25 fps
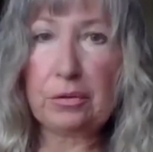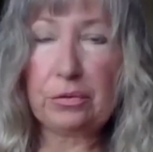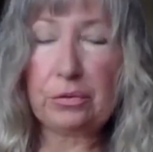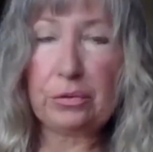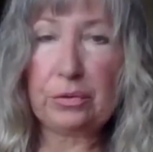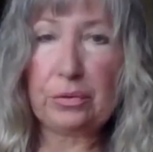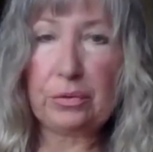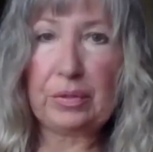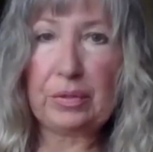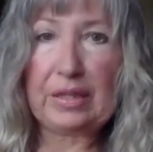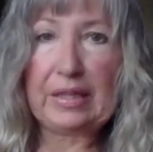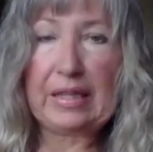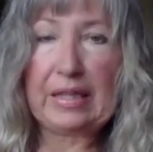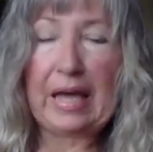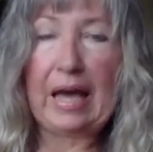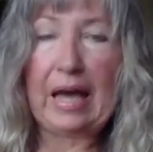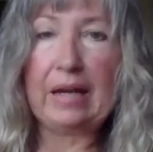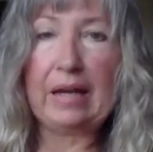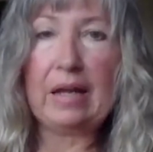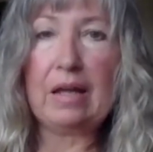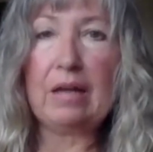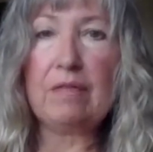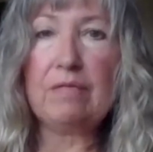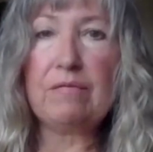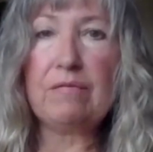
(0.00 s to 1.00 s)
through with
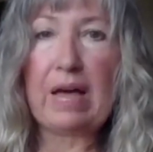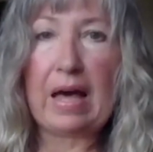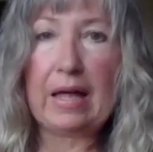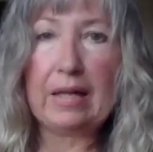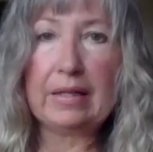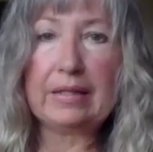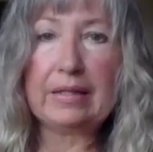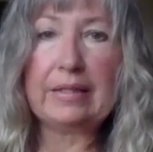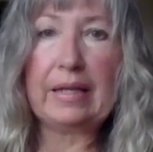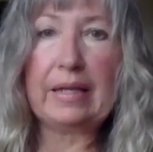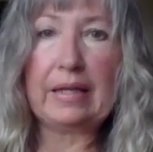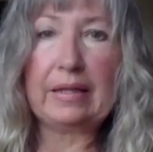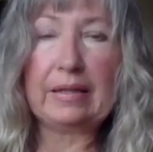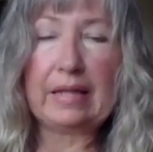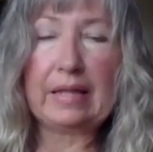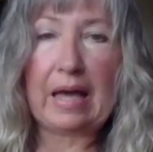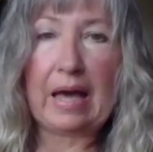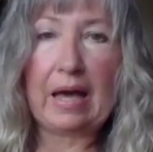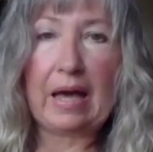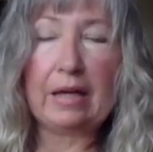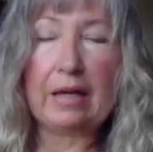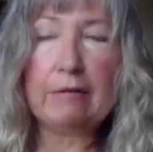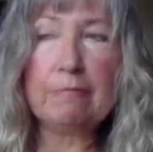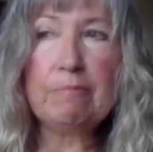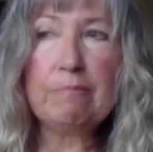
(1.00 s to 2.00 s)
that and validate
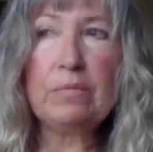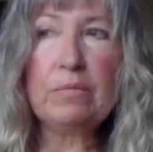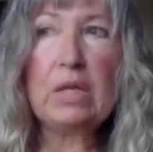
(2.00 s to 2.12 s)
that.